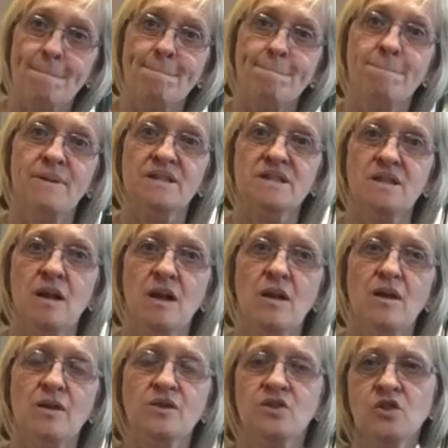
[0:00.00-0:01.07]
But
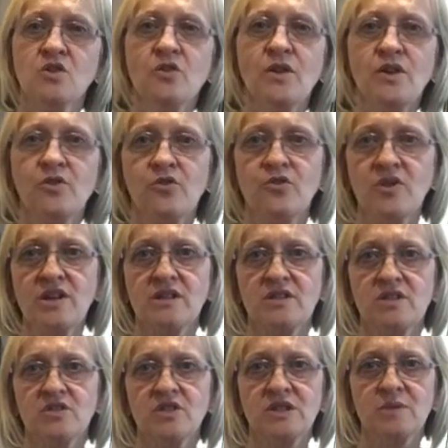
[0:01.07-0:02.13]
do feel free
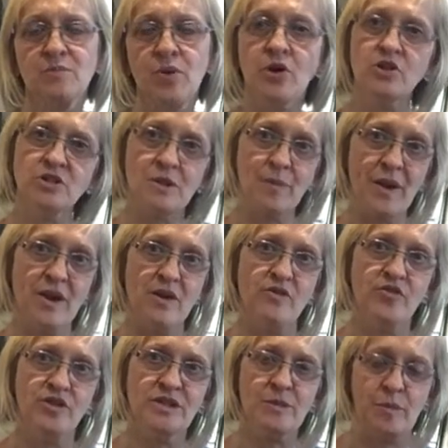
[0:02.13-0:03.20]
to just push the
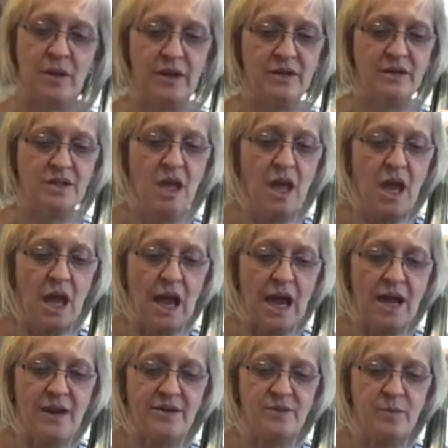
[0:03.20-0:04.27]
boundaries a bit
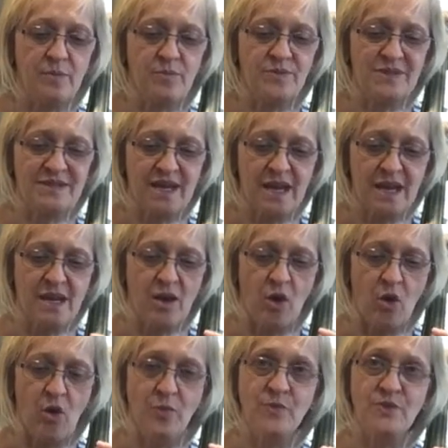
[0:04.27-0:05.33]
and stay
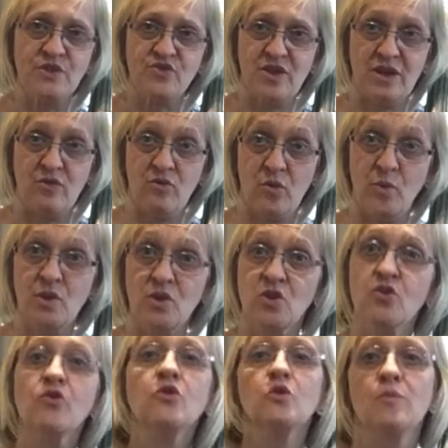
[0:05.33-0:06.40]
on the string with a
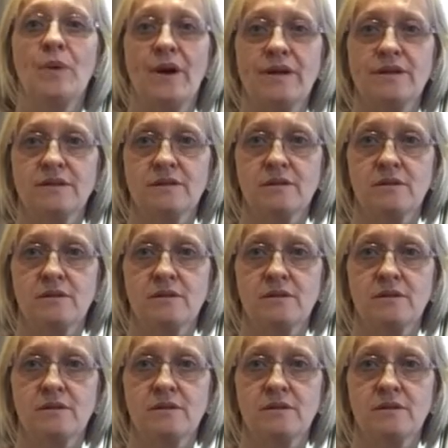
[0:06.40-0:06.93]
true bite.